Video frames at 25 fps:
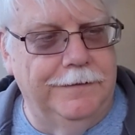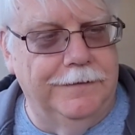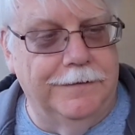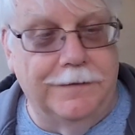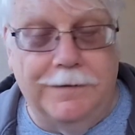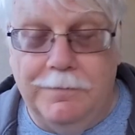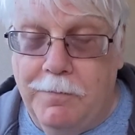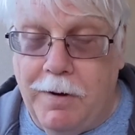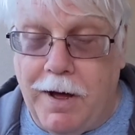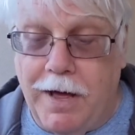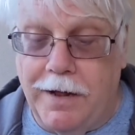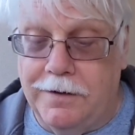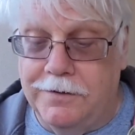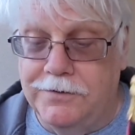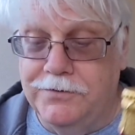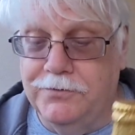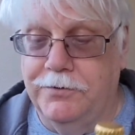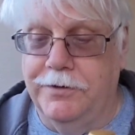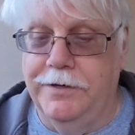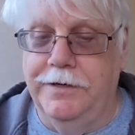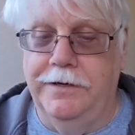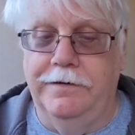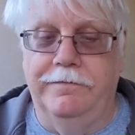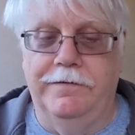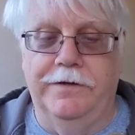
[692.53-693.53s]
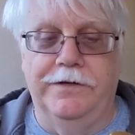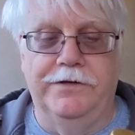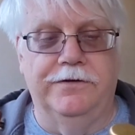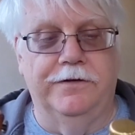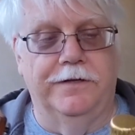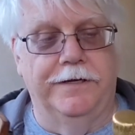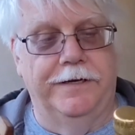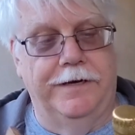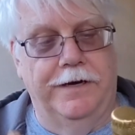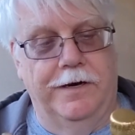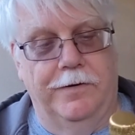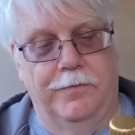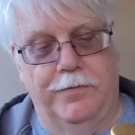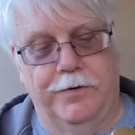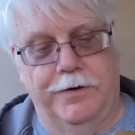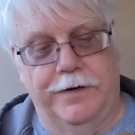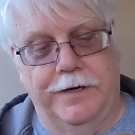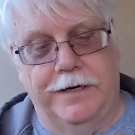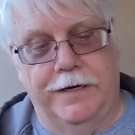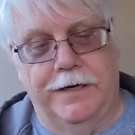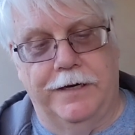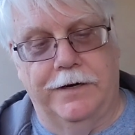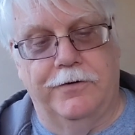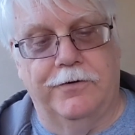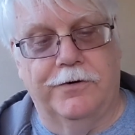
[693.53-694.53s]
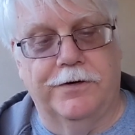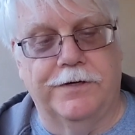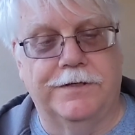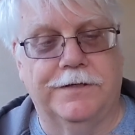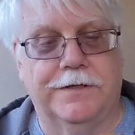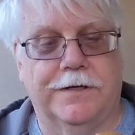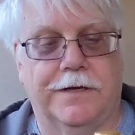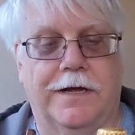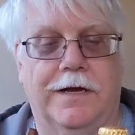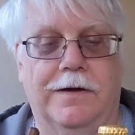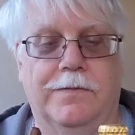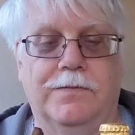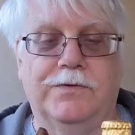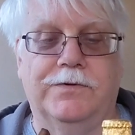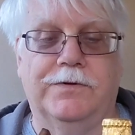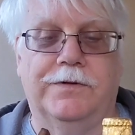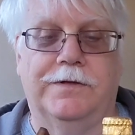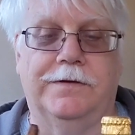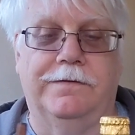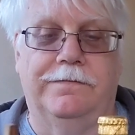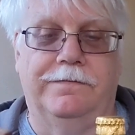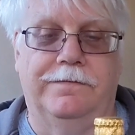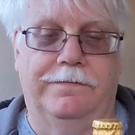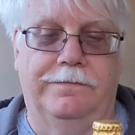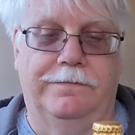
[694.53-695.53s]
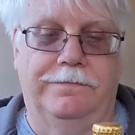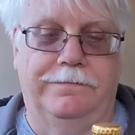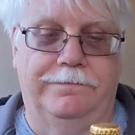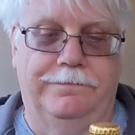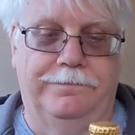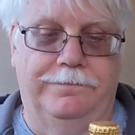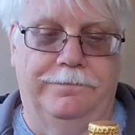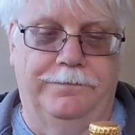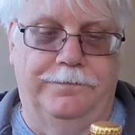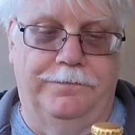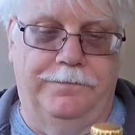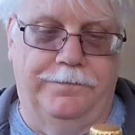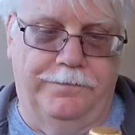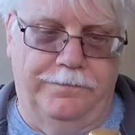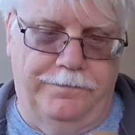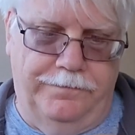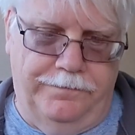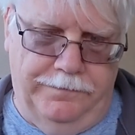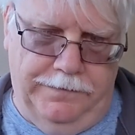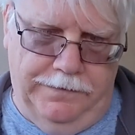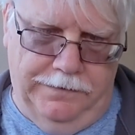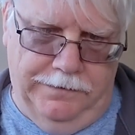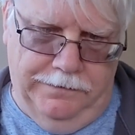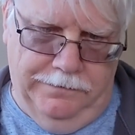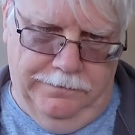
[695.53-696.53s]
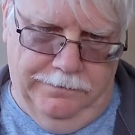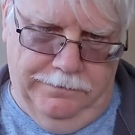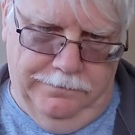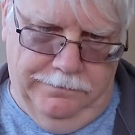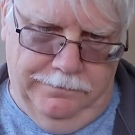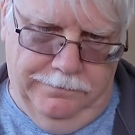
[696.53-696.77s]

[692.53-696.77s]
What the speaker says: The bottles are individually numbered. And of course it comes with a little